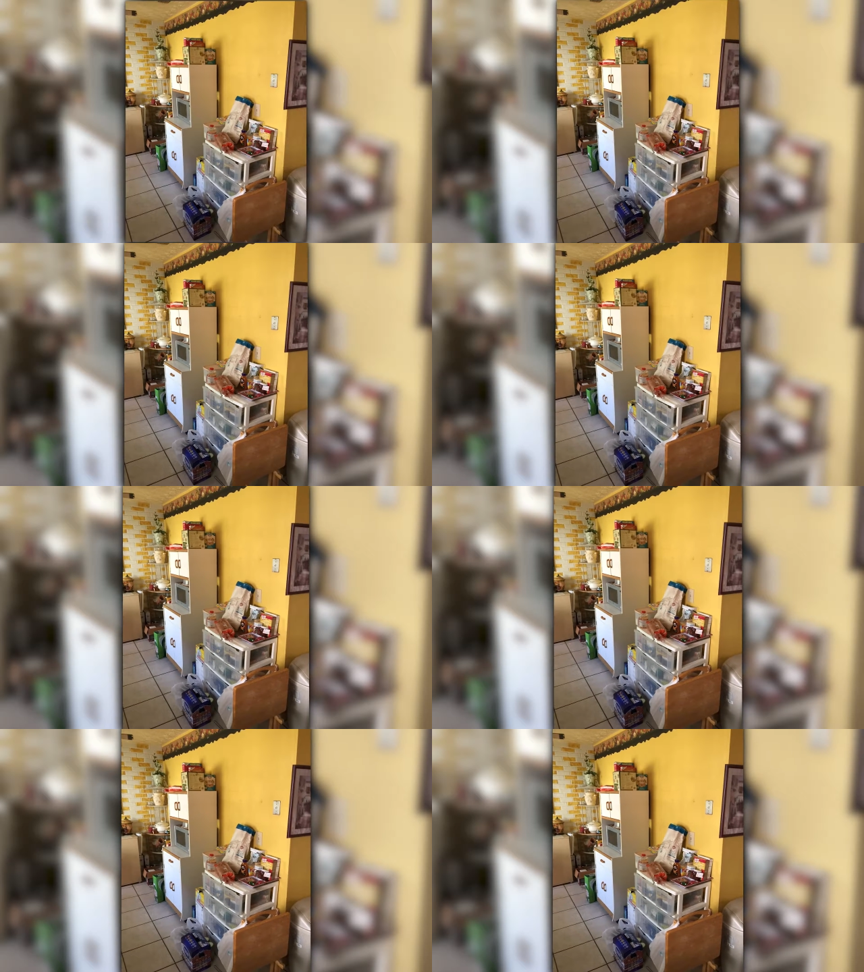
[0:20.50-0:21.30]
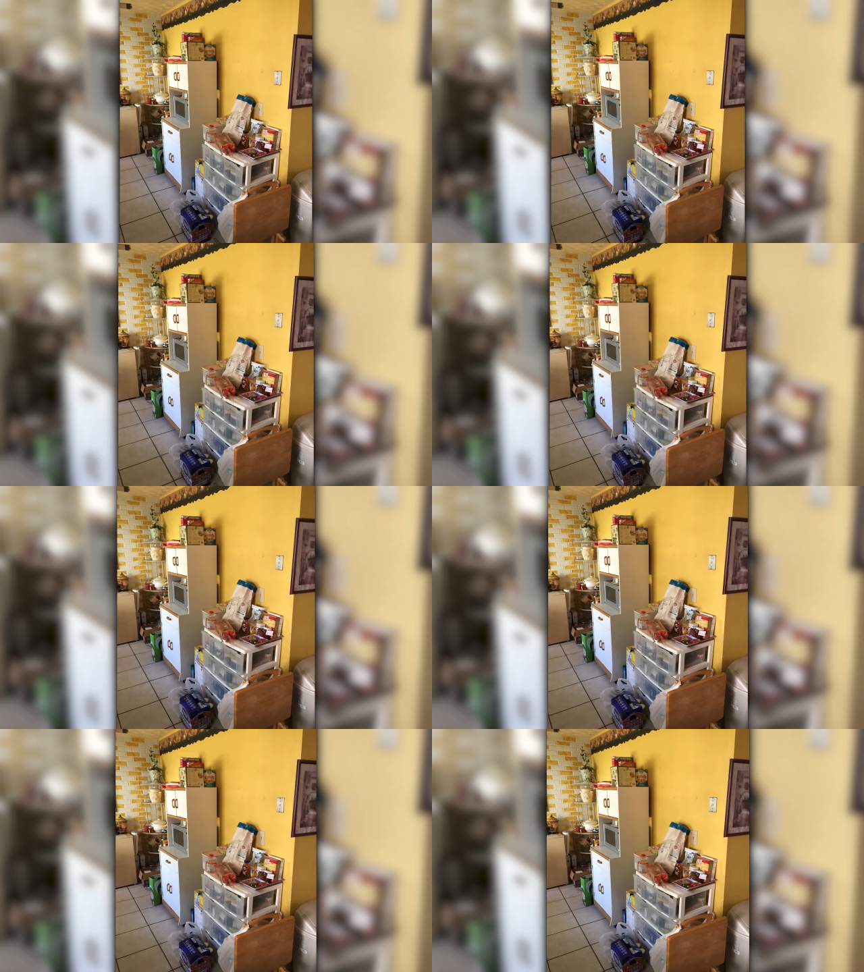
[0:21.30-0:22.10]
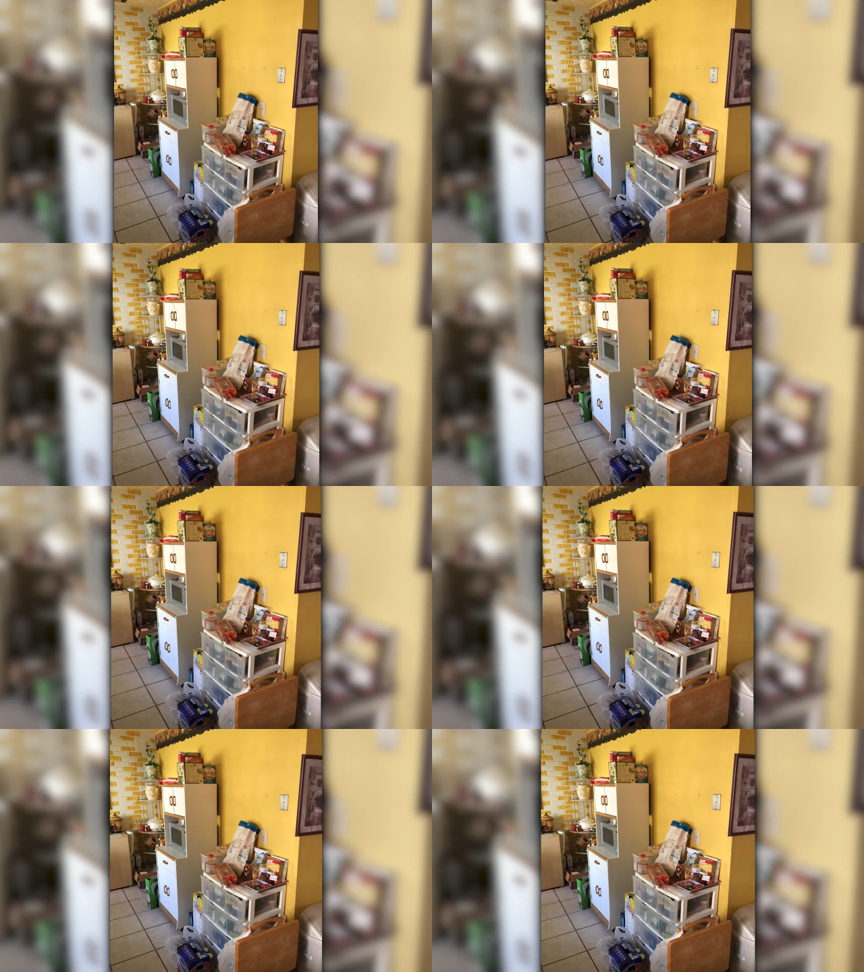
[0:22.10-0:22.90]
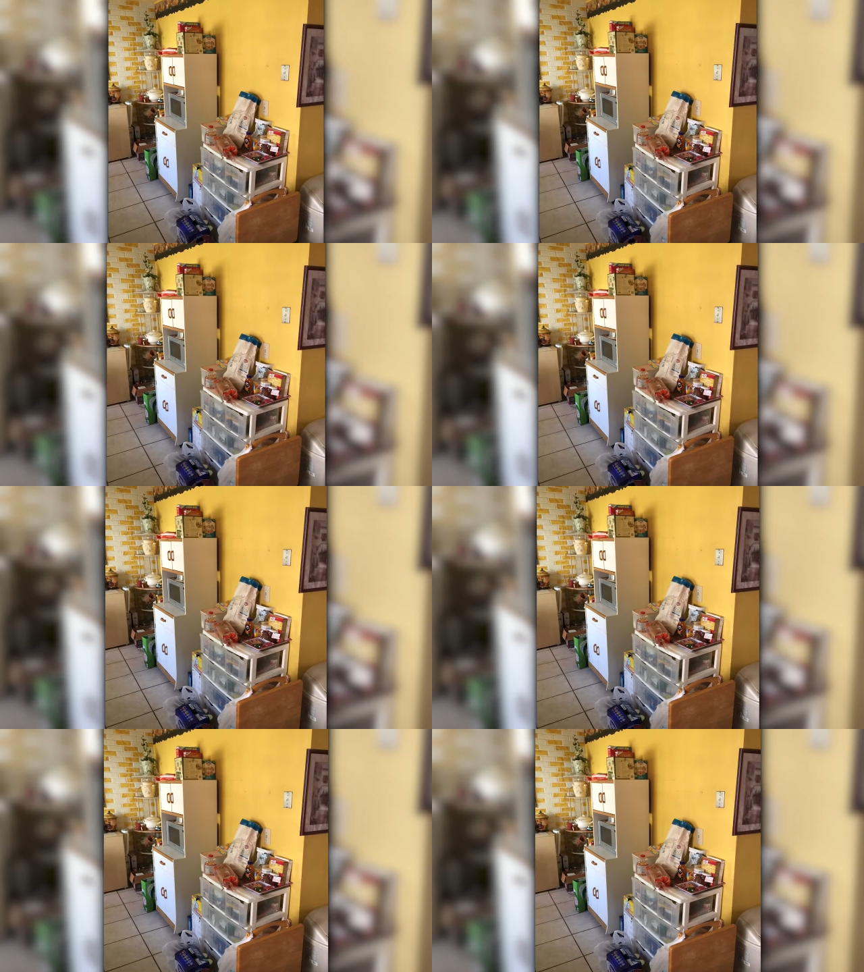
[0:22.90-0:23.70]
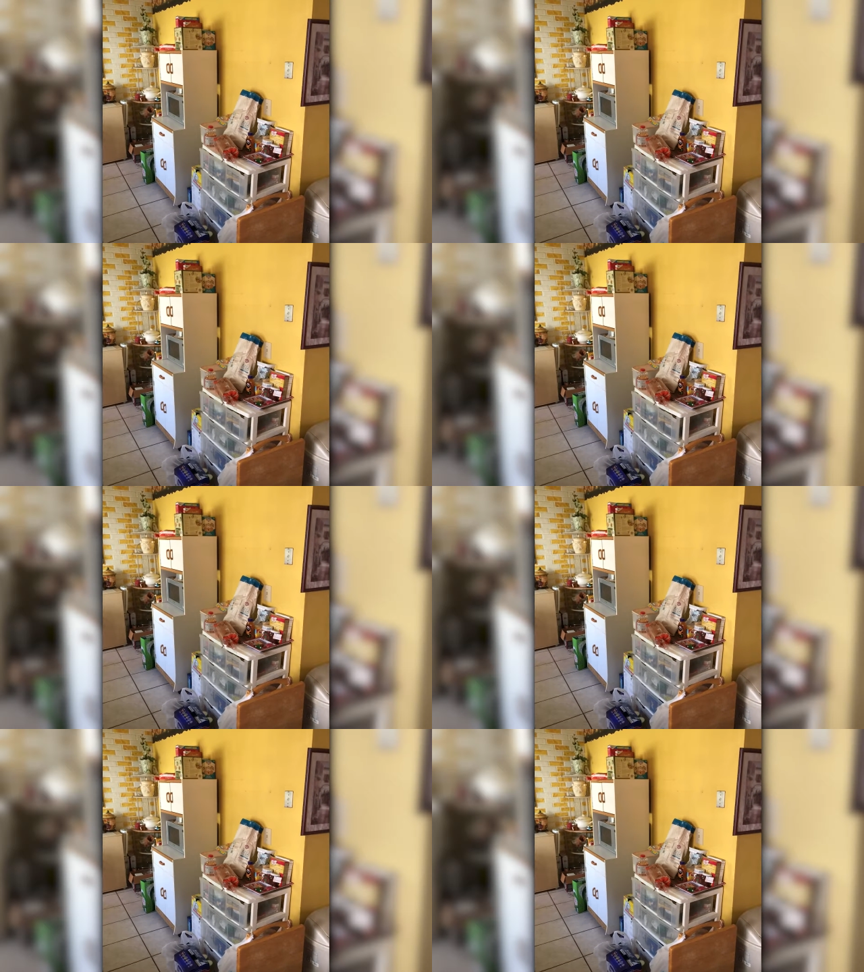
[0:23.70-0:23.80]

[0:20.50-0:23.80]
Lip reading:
Nobody's mouth can be seen.